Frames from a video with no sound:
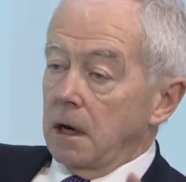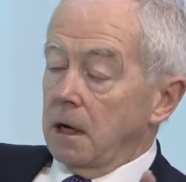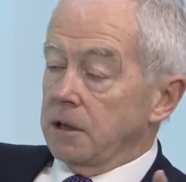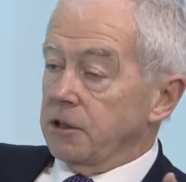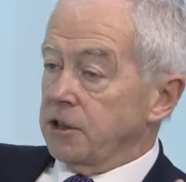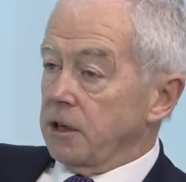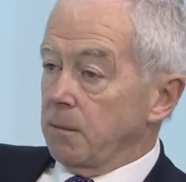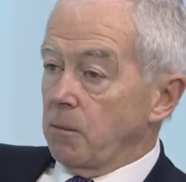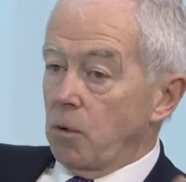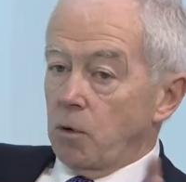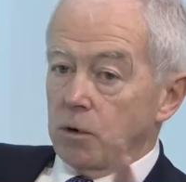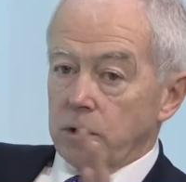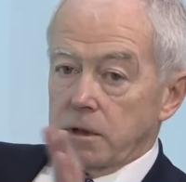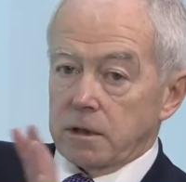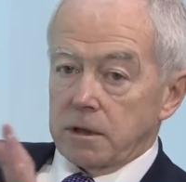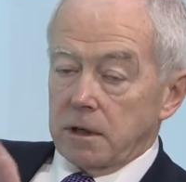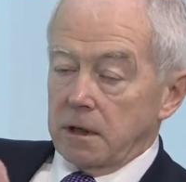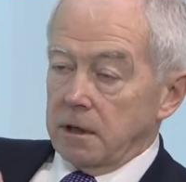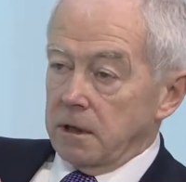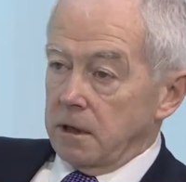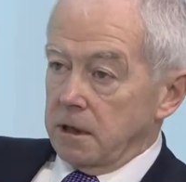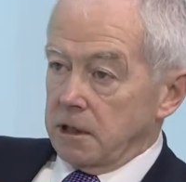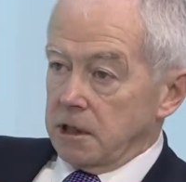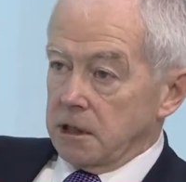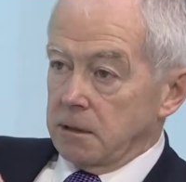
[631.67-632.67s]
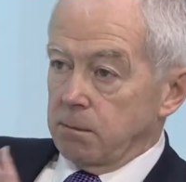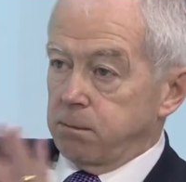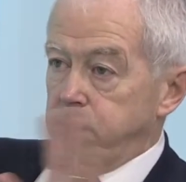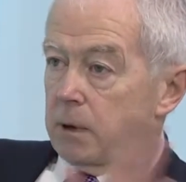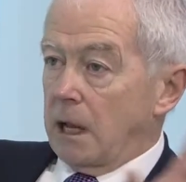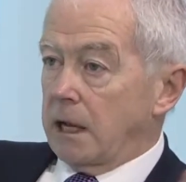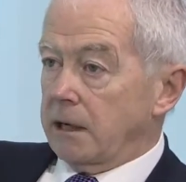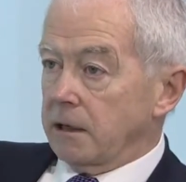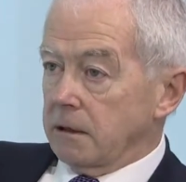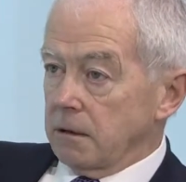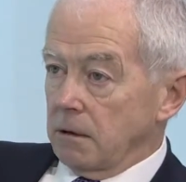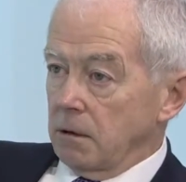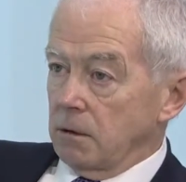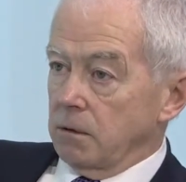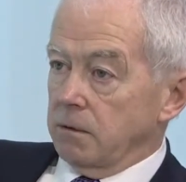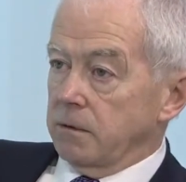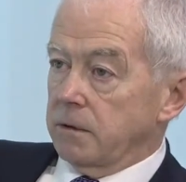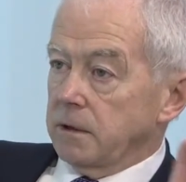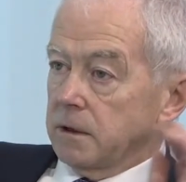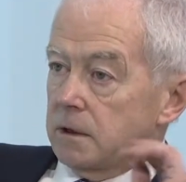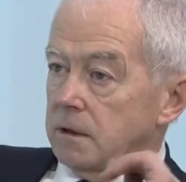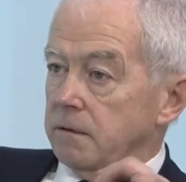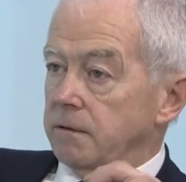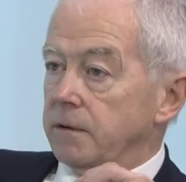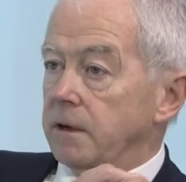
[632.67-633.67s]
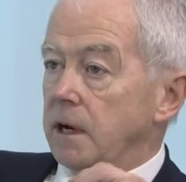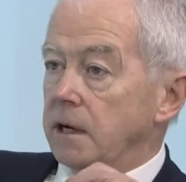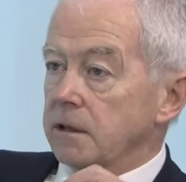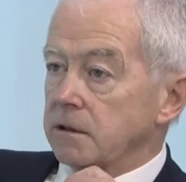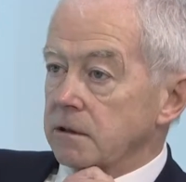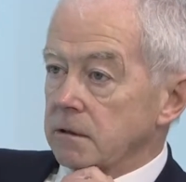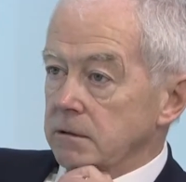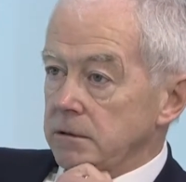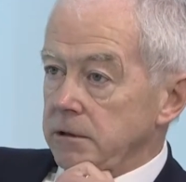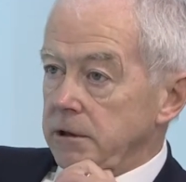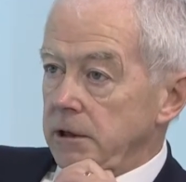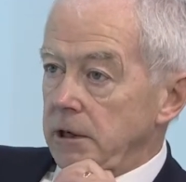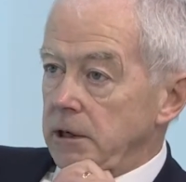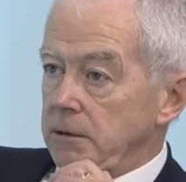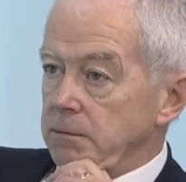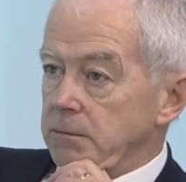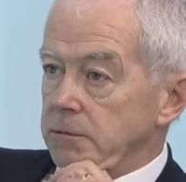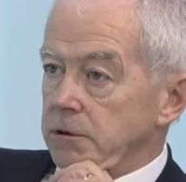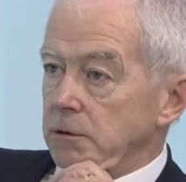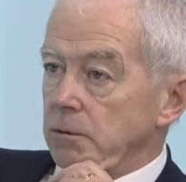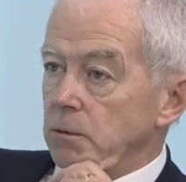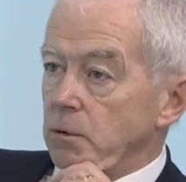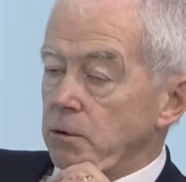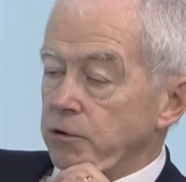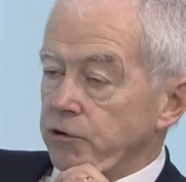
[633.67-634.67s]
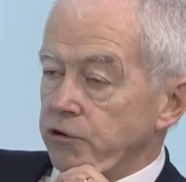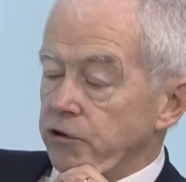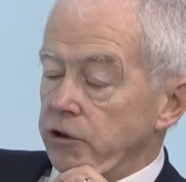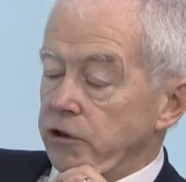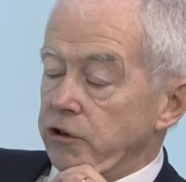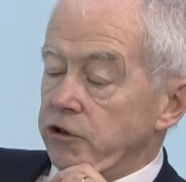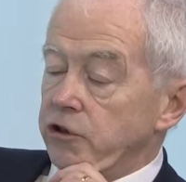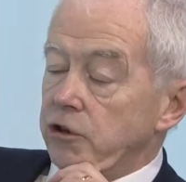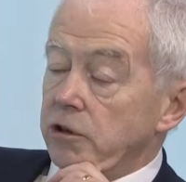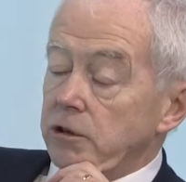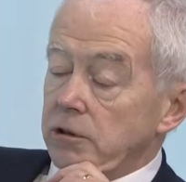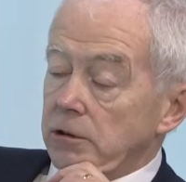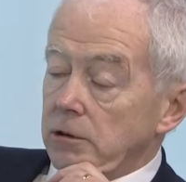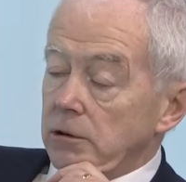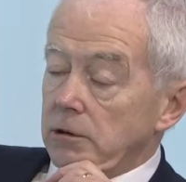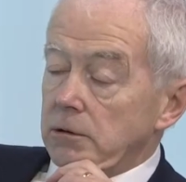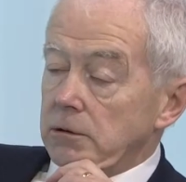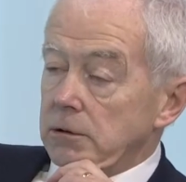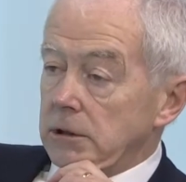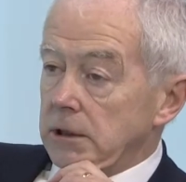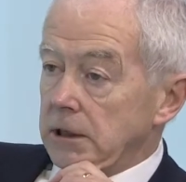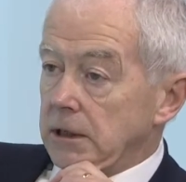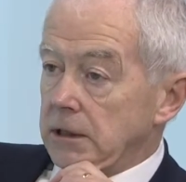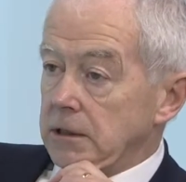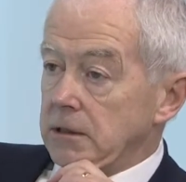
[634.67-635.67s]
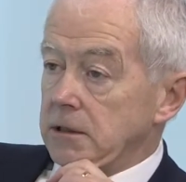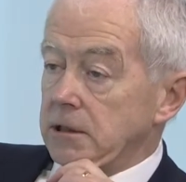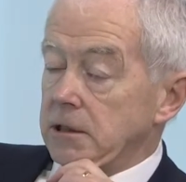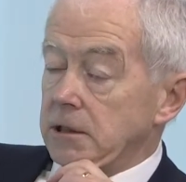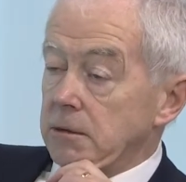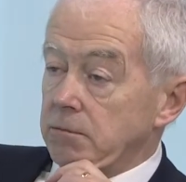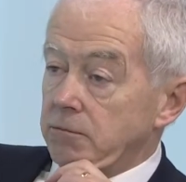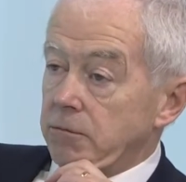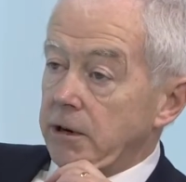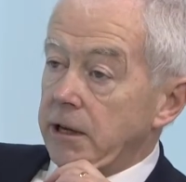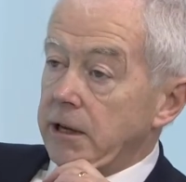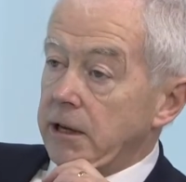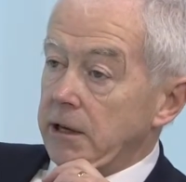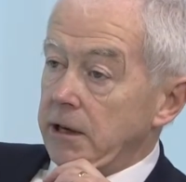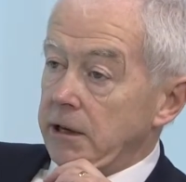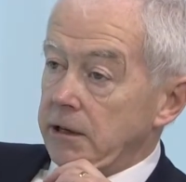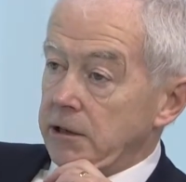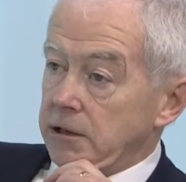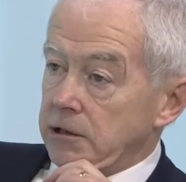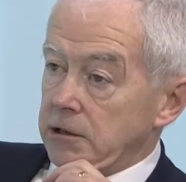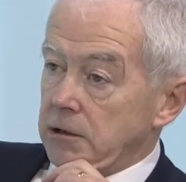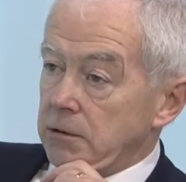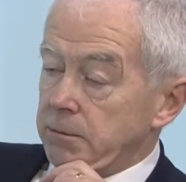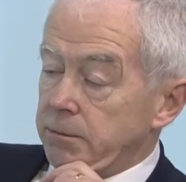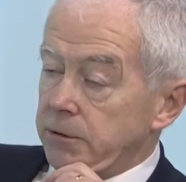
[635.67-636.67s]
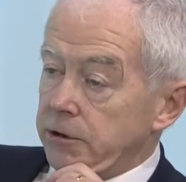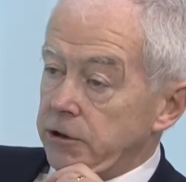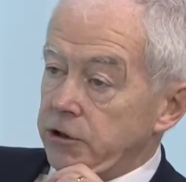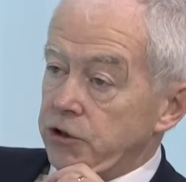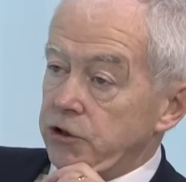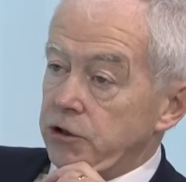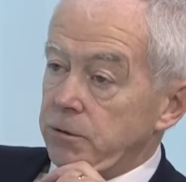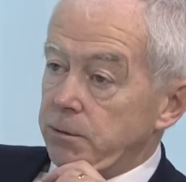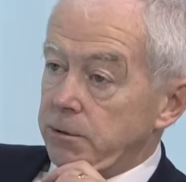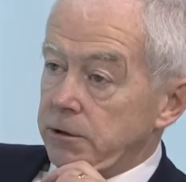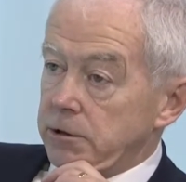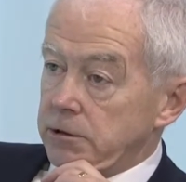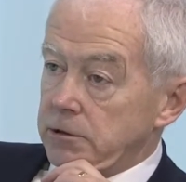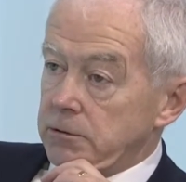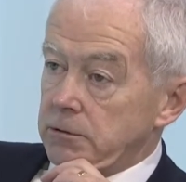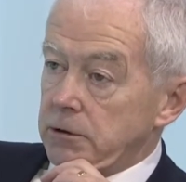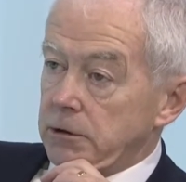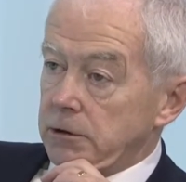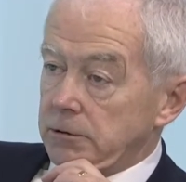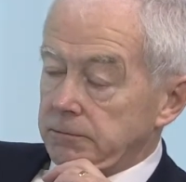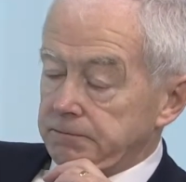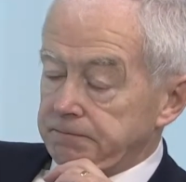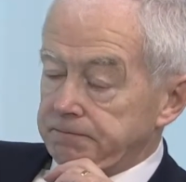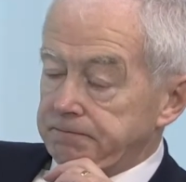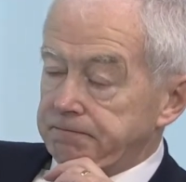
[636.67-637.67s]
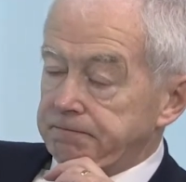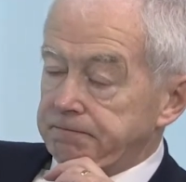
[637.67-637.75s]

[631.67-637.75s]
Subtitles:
and some auditor splattered all over the Financial Times or Wall Street Journal, and some regulators look pretty stupid as well.